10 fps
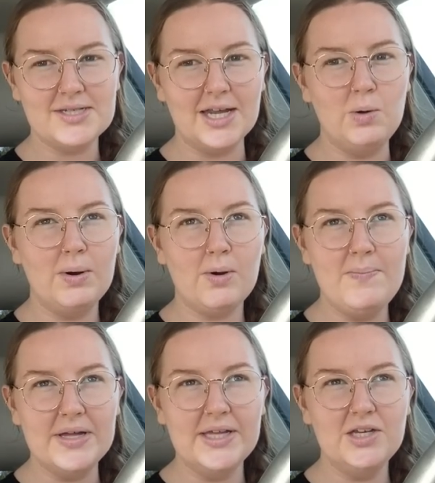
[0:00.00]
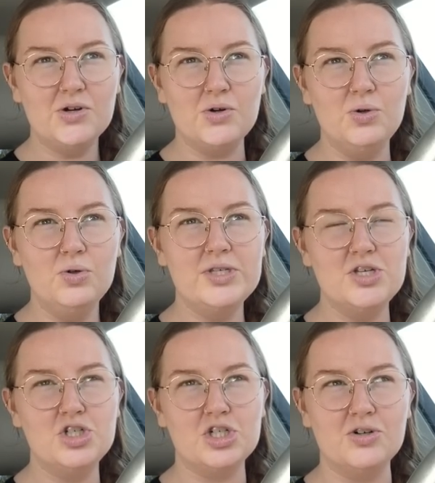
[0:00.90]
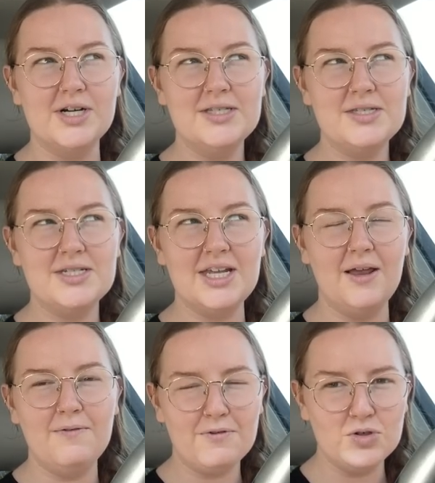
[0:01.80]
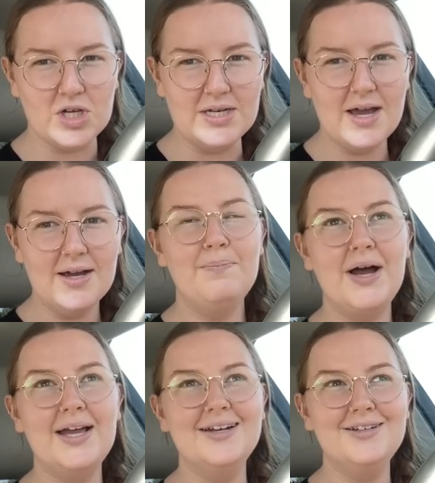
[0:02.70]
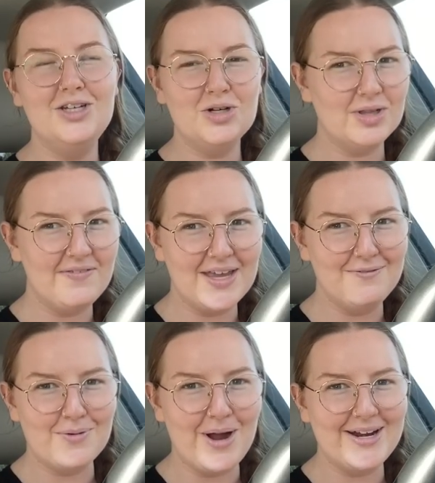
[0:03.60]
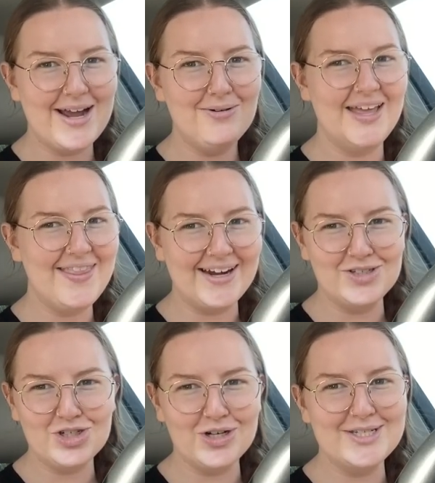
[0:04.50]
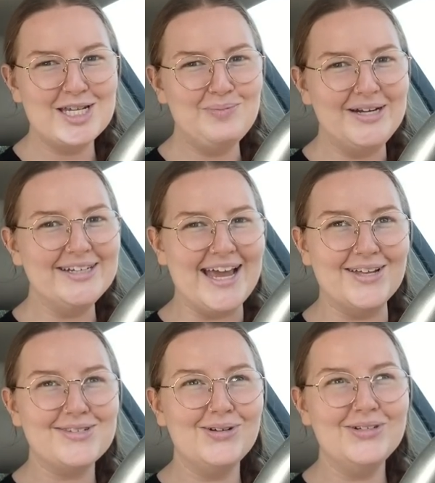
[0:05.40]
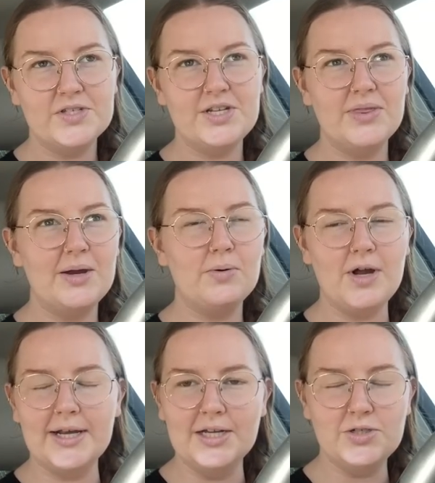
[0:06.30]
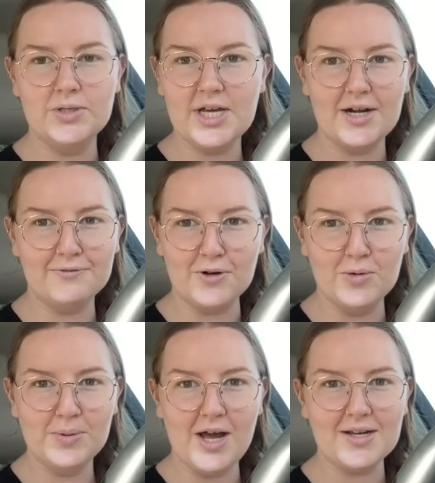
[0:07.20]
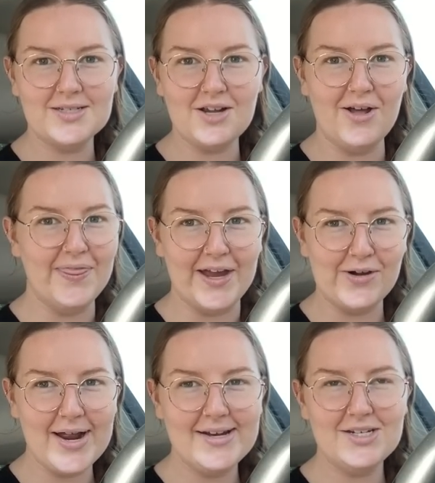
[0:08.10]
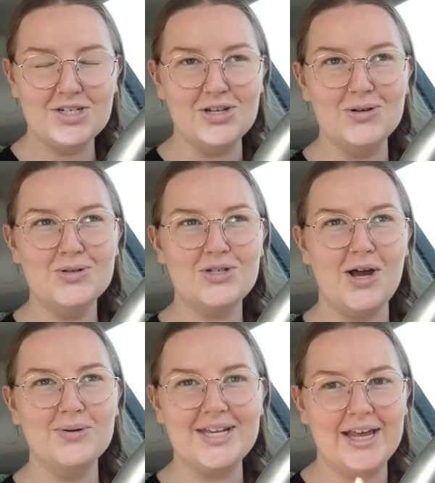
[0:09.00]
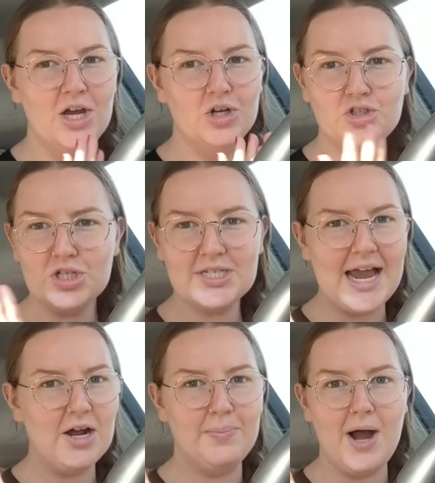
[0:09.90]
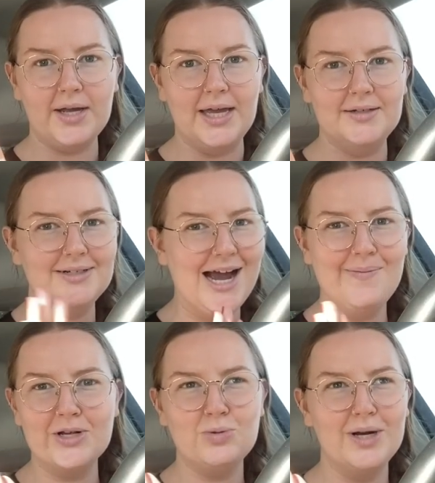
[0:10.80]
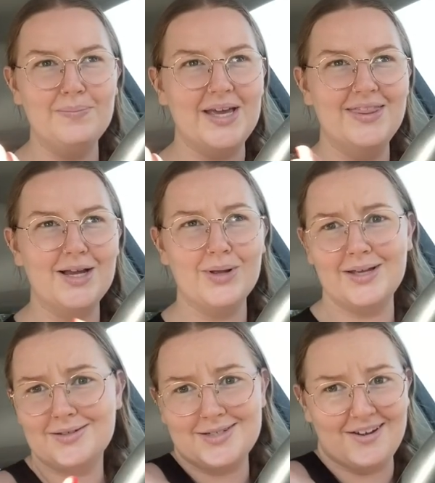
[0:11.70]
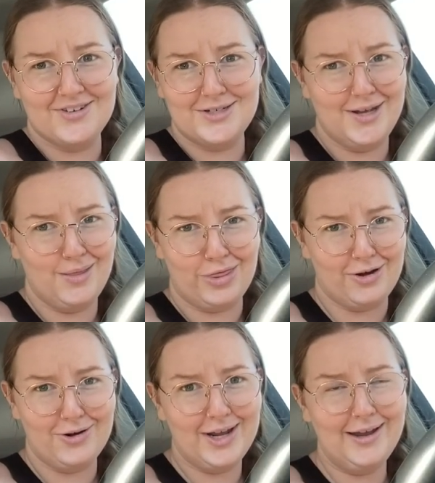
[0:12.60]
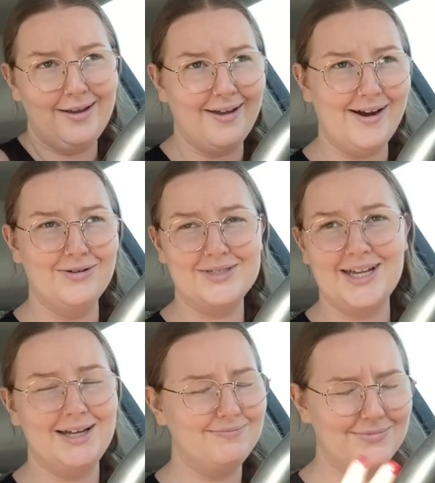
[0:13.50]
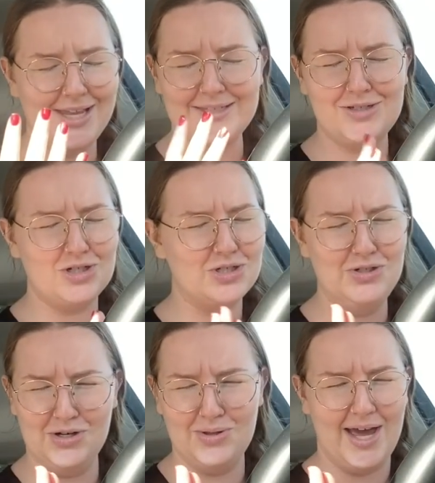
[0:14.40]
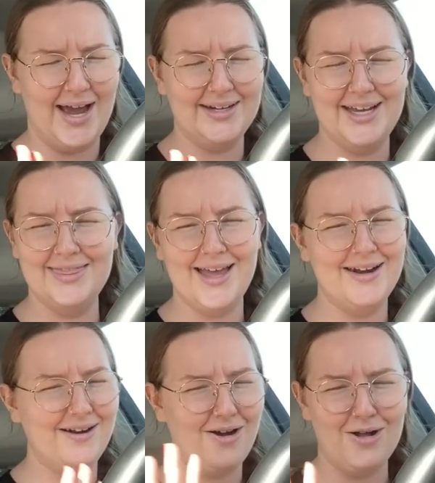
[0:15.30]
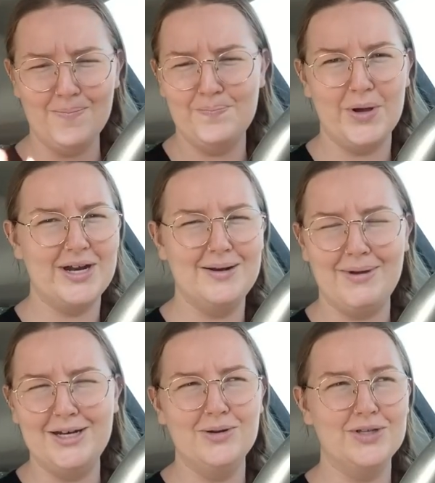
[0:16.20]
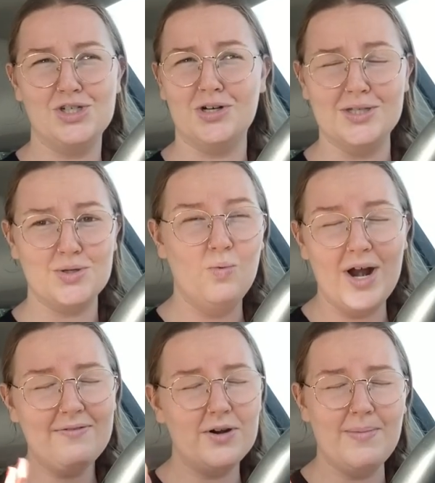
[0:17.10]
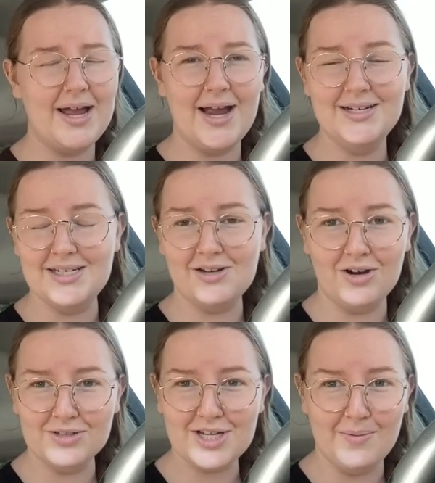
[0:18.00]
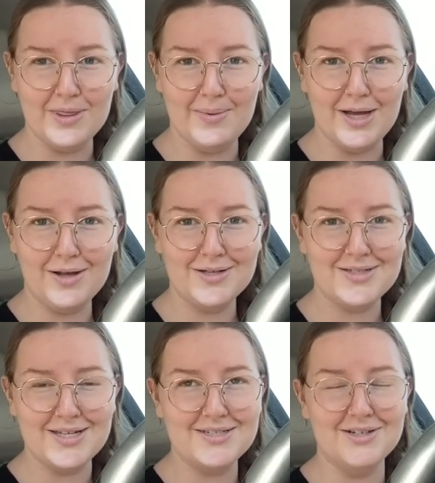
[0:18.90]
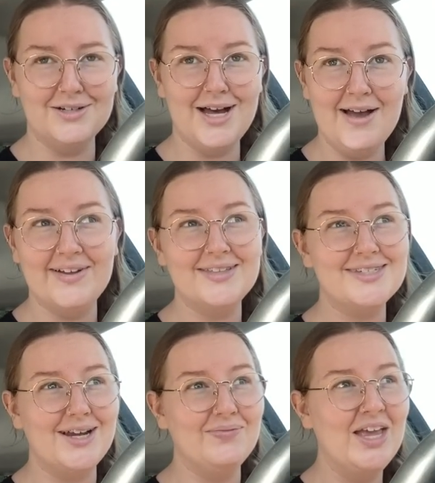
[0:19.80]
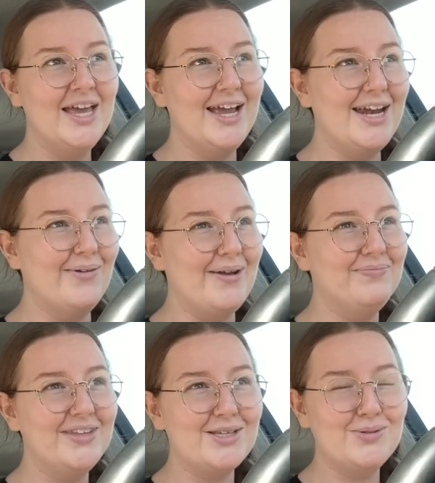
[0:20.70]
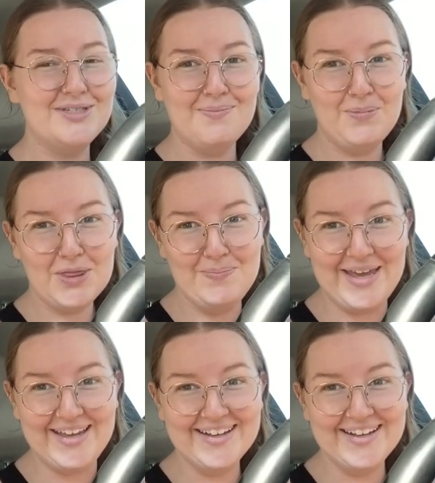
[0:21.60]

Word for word: Like we were billing your old insurance in Virginia, but you're living in Vermont now and that insurance has been canceled. So they were running into a ton of roadblocks on their end too. So I was like, just out of pocket, how much would it be? And they were like 1730. And I was like, let's just do that. And then I'll put in my new insurance whenever my ID cards come in the mail because they still haven't. So anyway, that's what's up with me.